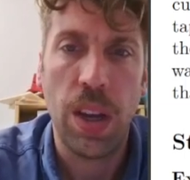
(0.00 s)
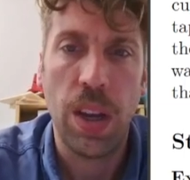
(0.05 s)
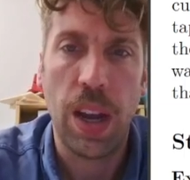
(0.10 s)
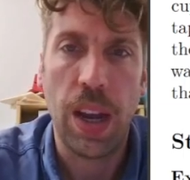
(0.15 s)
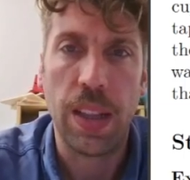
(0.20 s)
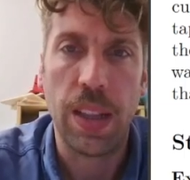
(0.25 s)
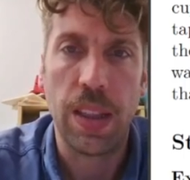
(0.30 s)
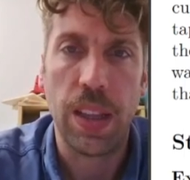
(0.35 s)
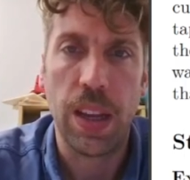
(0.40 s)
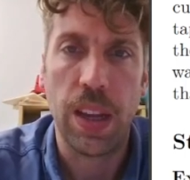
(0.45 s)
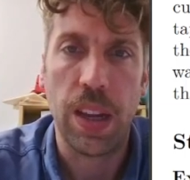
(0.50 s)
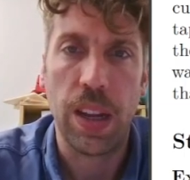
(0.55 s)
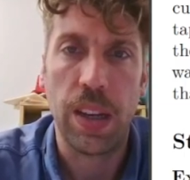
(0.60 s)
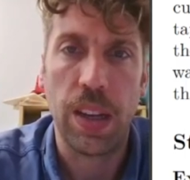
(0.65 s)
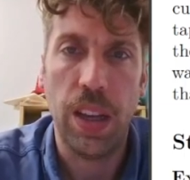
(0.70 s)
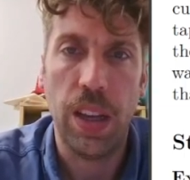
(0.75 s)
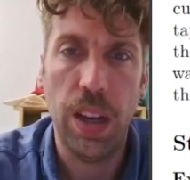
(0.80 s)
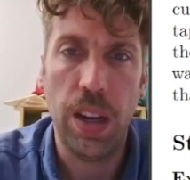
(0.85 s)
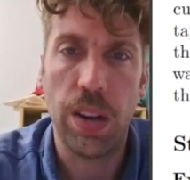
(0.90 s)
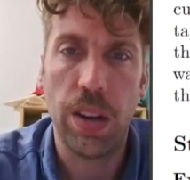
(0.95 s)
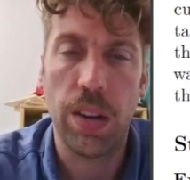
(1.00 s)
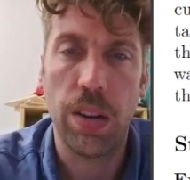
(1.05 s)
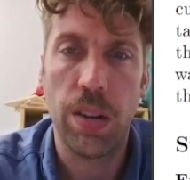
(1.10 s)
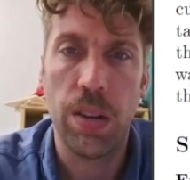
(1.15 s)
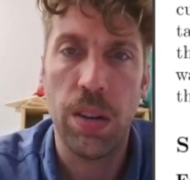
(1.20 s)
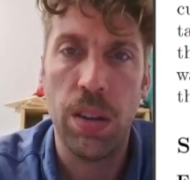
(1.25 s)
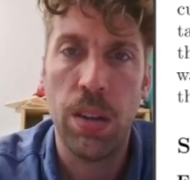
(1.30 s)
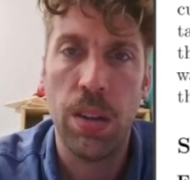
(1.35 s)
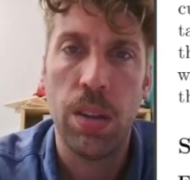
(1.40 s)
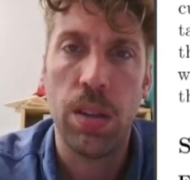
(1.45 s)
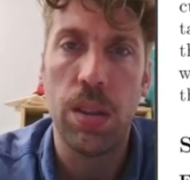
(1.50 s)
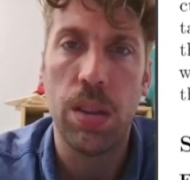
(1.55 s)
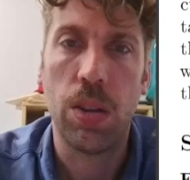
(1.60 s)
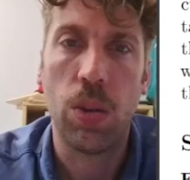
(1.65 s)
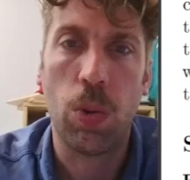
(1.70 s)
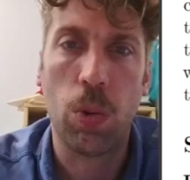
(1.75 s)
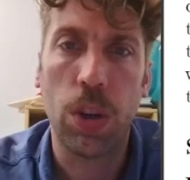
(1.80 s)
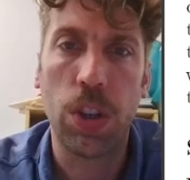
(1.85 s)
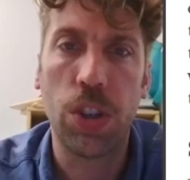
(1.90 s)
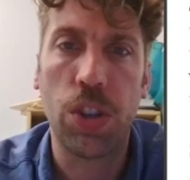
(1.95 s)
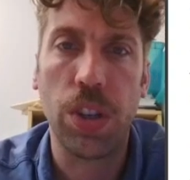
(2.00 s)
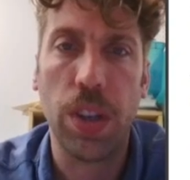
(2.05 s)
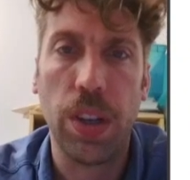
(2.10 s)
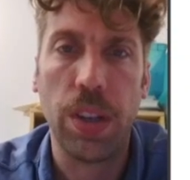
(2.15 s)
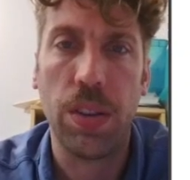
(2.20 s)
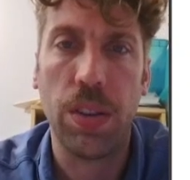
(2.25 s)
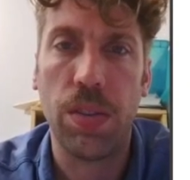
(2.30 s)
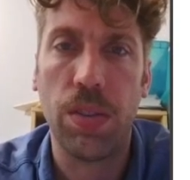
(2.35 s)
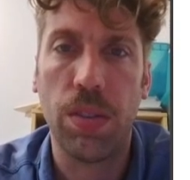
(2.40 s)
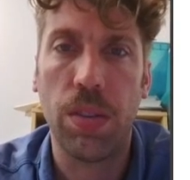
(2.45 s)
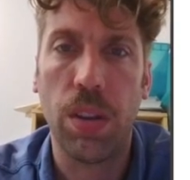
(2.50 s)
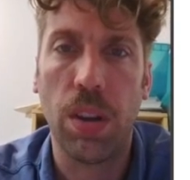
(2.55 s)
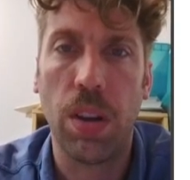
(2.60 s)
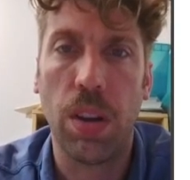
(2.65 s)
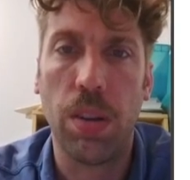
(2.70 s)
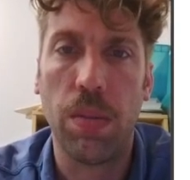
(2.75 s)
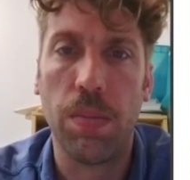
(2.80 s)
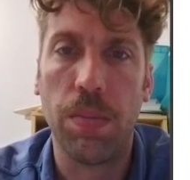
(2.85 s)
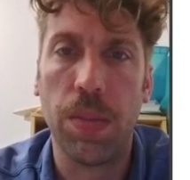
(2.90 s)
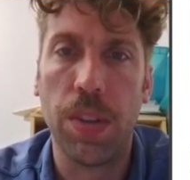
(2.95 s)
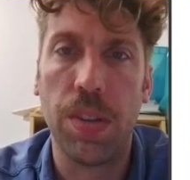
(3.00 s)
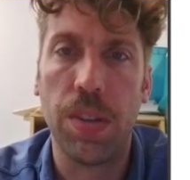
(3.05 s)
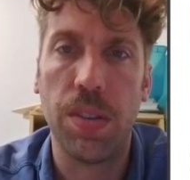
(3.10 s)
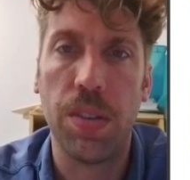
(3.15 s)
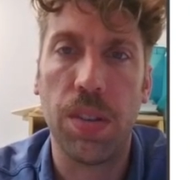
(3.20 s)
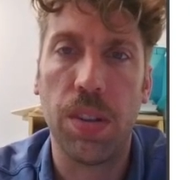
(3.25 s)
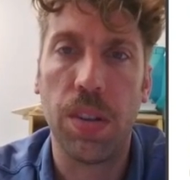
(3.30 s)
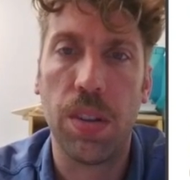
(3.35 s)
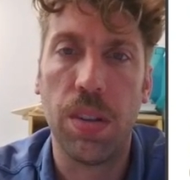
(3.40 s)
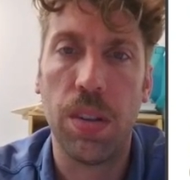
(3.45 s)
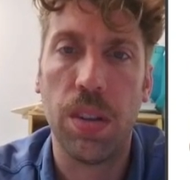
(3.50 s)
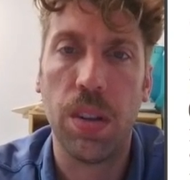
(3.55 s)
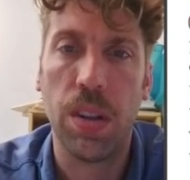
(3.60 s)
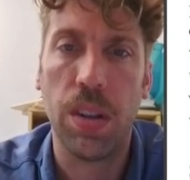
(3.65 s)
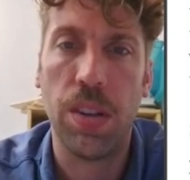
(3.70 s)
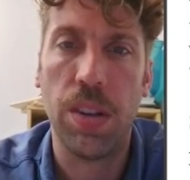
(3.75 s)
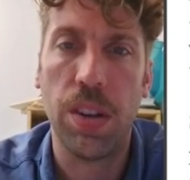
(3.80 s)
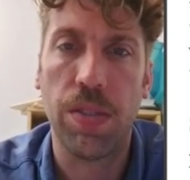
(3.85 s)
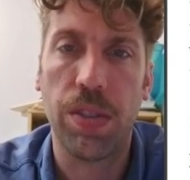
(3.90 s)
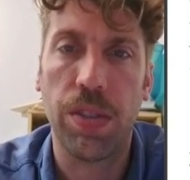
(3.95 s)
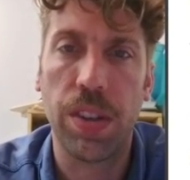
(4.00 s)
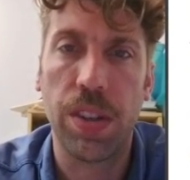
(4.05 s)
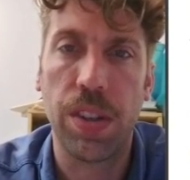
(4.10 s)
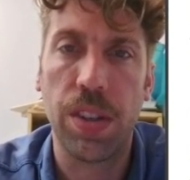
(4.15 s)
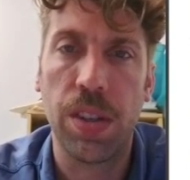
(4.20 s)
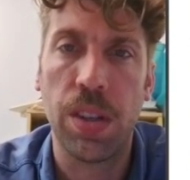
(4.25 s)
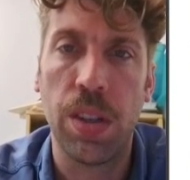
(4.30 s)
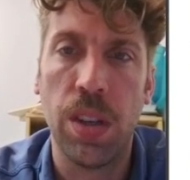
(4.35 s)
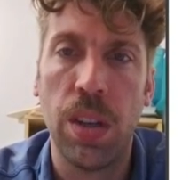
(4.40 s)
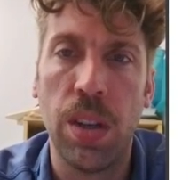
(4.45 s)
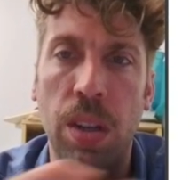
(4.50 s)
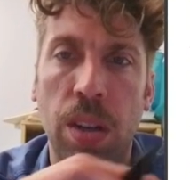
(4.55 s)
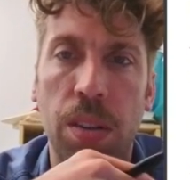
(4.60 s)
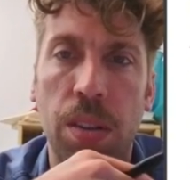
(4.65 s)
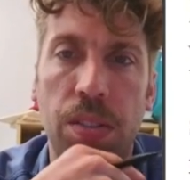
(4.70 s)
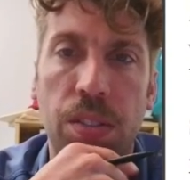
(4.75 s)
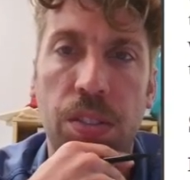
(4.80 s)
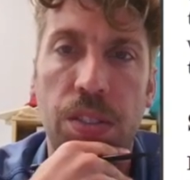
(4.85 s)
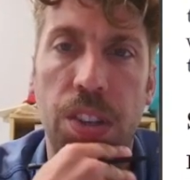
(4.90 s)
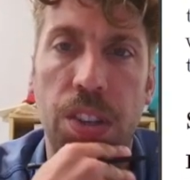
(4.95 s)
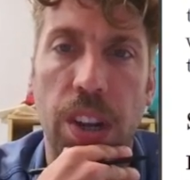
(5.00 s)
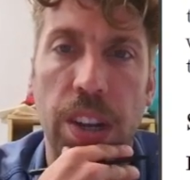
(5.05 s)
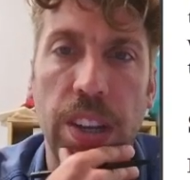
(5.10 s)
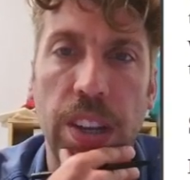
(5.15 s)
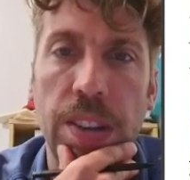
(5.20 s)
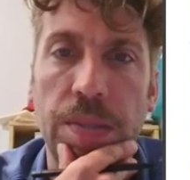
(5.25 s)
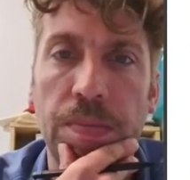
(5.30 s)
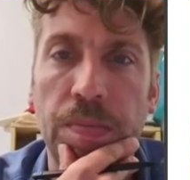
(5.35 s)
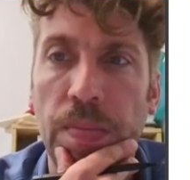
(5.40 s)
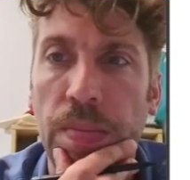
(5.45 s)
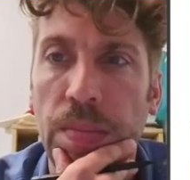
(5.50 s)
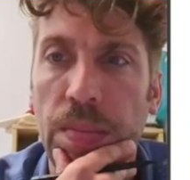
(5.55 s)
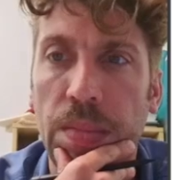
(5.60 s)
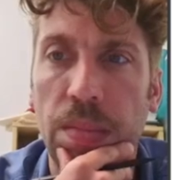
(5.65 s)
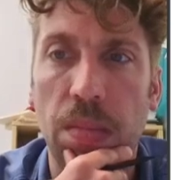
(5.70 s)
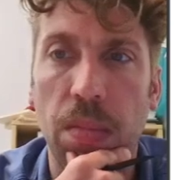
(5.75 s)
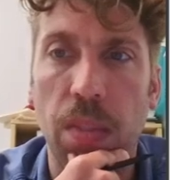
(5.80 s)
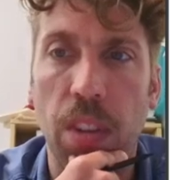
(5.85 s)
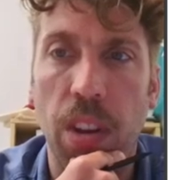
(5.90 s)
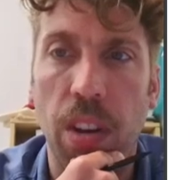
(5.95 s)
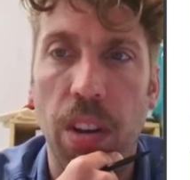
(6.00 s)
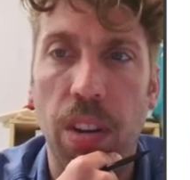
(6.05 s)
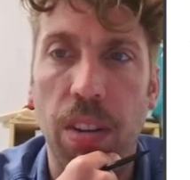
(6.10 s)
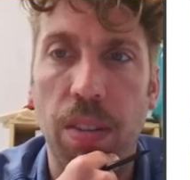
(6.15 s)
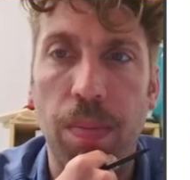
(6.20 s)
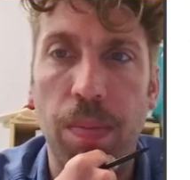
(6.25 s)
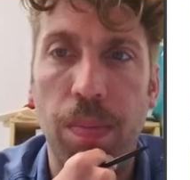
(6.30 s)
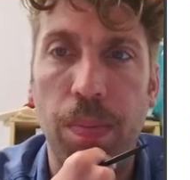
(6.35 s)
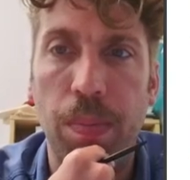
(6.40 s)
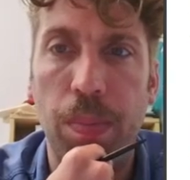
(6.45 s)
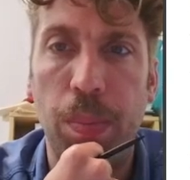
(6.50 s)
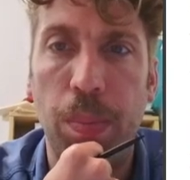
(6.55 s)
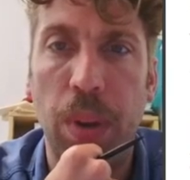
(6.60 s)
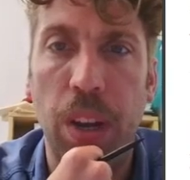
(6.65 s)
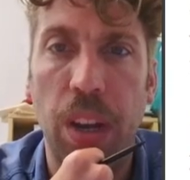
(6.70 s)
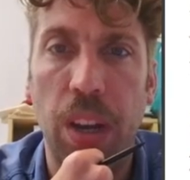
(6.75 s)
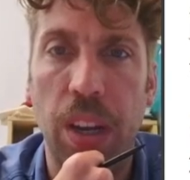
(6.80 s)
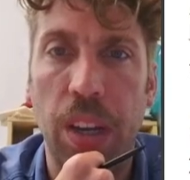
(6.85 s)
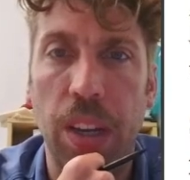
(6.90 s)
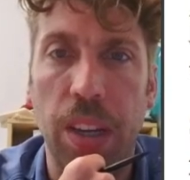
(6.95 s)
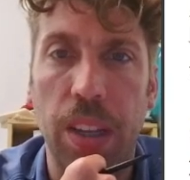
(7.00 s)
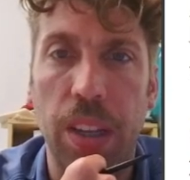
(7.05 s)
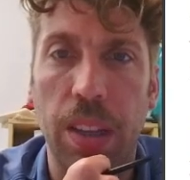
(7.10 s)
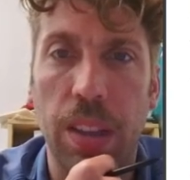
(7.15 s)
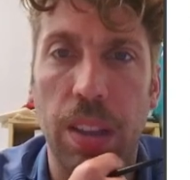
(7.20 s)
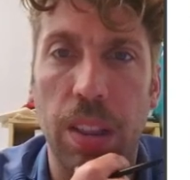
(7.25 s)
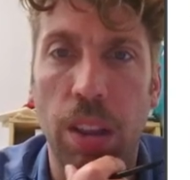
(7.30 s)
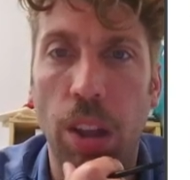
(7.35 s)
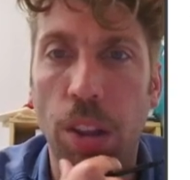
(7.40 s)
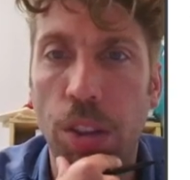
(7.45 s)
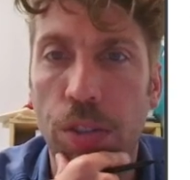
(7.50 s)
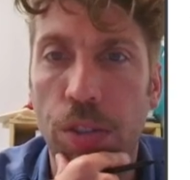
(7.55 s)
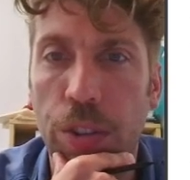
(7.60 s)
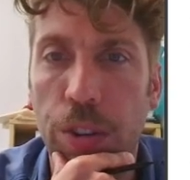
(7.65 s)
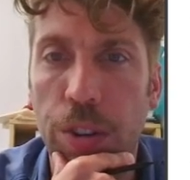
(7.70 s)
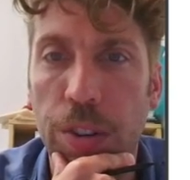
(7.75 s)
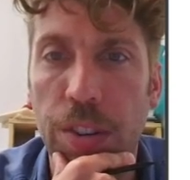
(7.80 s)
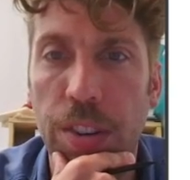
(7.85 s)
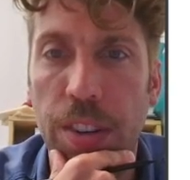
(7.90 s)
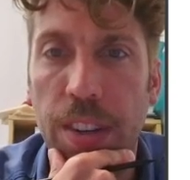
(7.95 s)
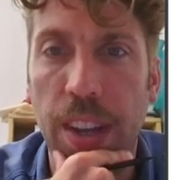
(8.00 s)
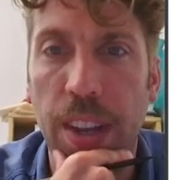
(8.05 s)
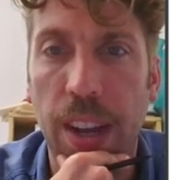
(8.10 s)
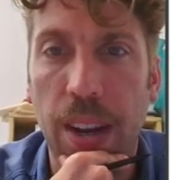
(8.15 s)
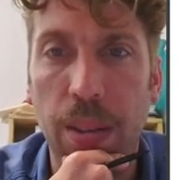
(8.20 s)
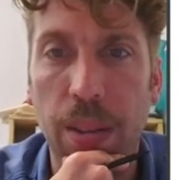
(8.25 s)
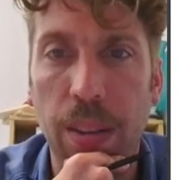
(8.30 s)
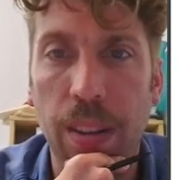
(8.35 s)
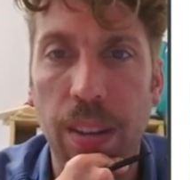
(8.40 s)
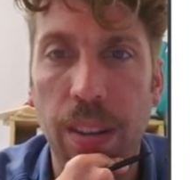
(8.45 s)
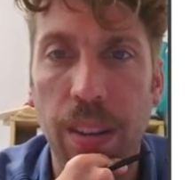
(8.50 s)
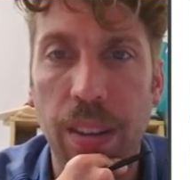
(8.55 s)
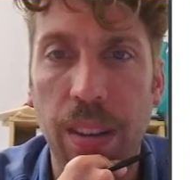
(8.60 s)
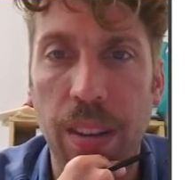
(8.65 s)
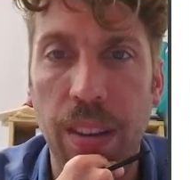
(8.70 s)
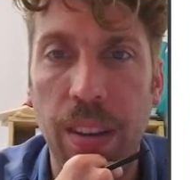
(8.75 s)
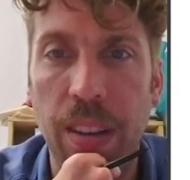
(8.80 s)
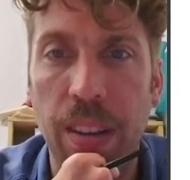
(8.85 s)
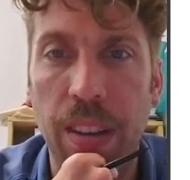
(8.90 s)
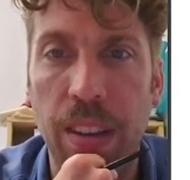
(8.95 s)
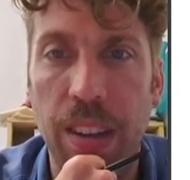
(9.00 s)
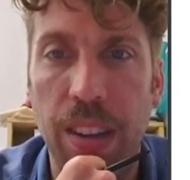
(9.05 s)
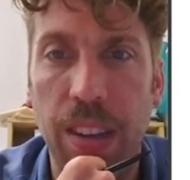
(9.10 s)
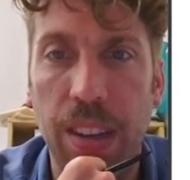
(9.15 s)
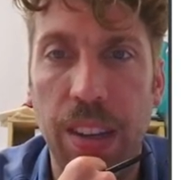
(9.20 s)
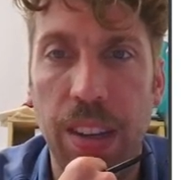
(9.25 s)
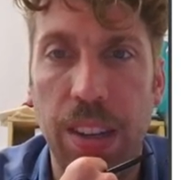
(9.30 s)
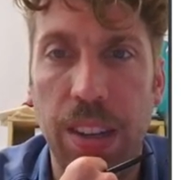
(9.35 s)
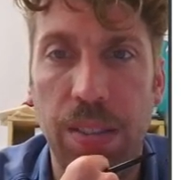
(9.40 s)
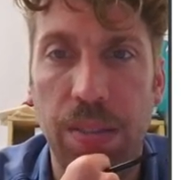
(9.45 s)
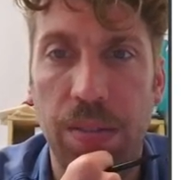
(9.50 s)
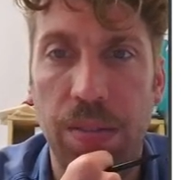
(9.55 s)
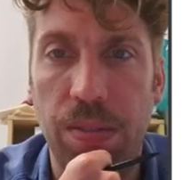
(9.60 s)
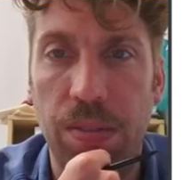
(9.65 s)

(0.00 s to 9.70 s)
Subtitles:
And then here, the worksheet, this is a different study by Lunsford, Dowling, and